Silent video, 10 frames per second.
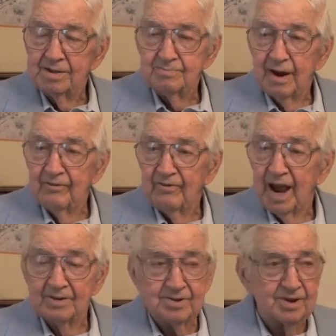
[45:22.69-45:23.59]
As a matter of
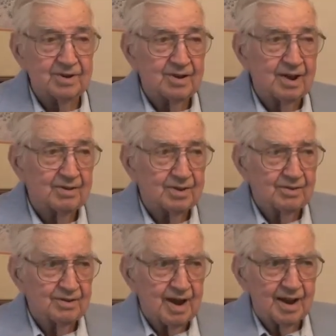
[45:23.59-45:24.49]
fact,
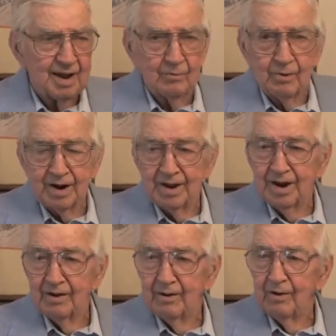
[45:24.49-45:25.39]
I got one
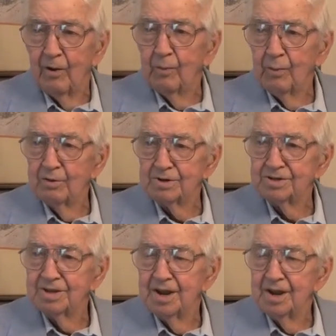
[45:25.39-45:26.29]
in there
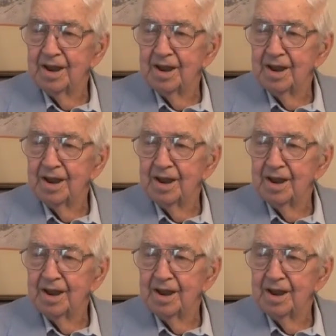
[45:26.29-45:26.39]
almost.